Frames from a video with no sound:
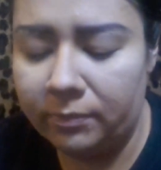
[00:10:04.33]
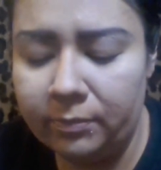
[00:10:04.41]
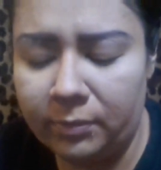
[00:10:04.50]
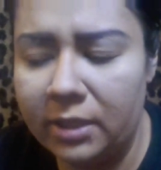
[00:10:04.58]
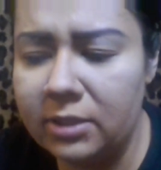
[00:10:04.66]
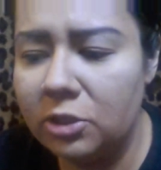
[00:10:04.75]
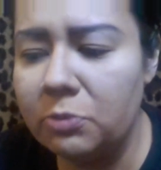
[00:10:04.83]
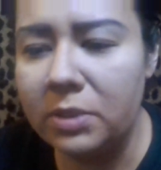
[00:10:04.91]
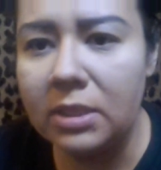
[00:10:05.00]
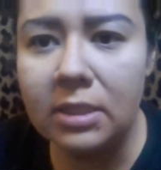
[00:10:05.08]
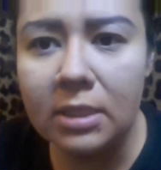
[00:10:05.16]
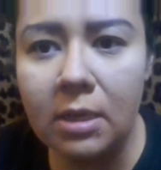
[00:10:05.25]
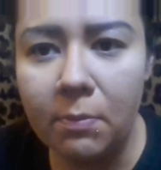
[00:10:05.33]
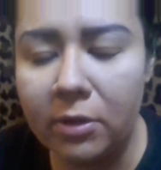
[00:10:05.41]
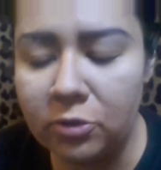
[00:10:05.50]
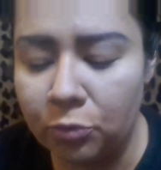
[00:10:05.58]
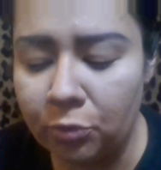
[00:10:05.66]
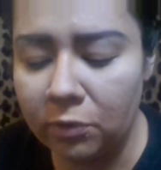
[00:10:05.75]
Plus, it's been sitting in my
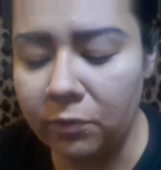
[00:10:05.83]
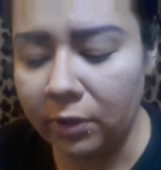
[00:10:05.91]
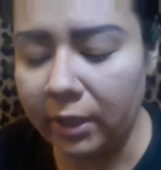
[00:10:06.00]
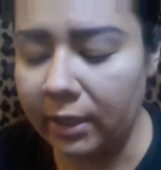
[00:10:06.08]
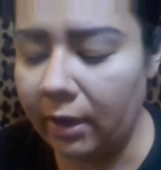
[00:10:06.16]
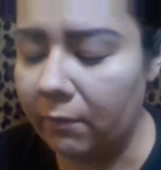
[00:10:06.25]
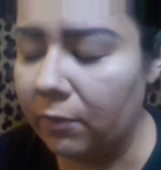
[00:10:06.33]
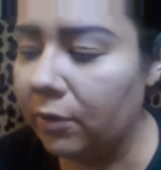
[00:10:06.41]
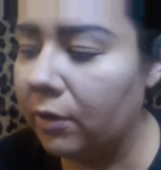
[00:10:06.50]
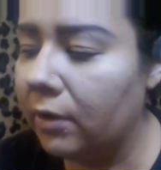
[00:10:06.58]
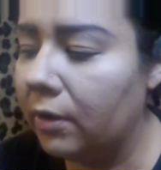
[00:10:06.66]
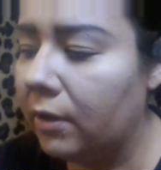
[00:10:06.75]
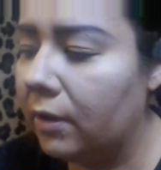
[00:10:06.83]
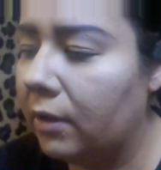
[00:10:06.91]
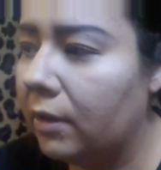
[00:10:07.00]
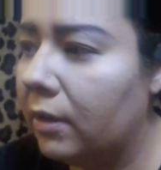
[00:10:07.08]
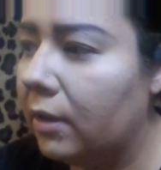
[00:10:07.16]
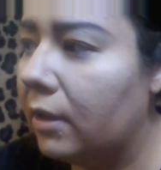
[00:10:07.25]
drawer for like ever.
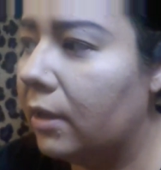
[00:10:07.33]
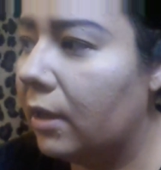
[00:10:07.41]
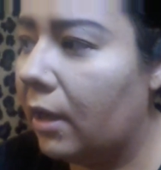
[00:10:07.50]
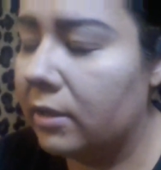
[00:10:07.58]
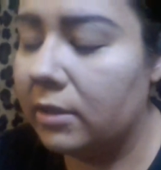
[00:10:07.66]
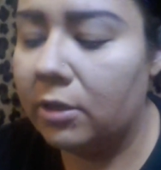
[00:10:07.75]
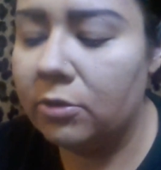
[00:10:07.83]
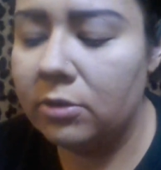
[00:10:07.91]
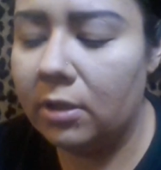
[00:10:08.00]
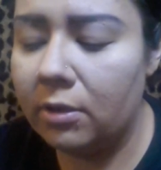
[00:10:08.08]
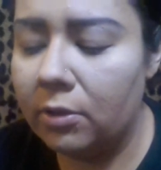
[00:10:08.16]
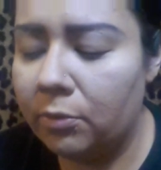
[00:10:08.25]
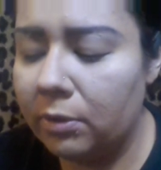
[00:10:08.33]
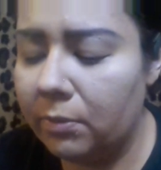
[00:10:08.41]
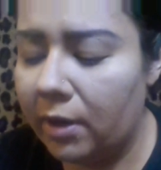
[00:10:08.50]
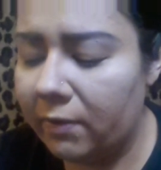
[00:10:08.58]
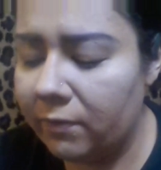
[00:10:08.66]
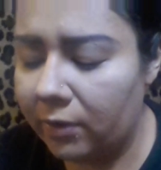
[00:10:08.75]
Because I used the other one, but
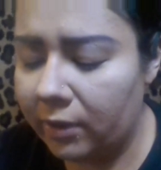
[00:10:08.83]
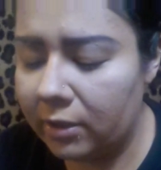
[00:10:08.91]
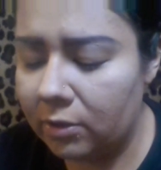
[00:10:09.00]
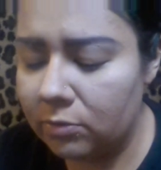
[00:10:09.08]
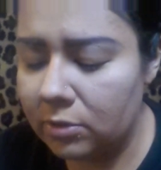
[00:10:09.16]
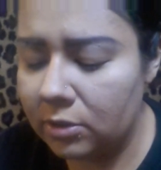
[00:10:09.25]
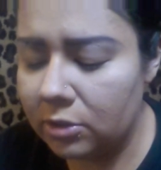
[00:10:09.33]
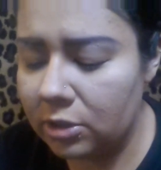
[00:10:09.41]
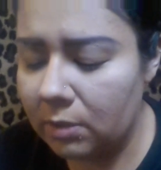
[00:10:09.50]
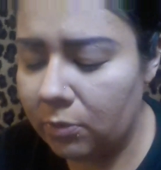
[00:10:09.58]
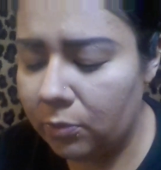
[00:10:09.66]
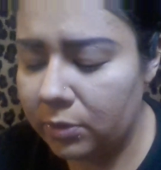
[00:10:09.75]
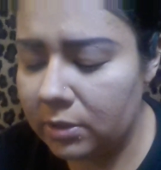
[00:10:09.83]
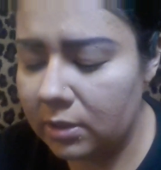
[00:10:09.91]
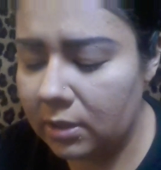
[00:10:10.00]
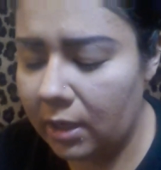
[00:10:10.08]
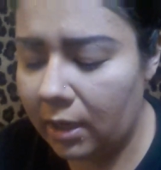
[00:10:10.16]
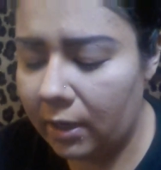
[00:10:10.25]
I felt like using the shimmer one
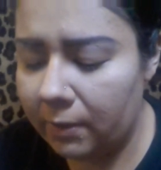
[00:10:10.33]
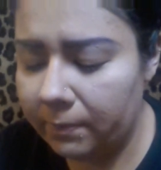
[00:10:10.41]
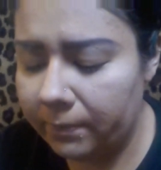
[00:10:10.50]
today.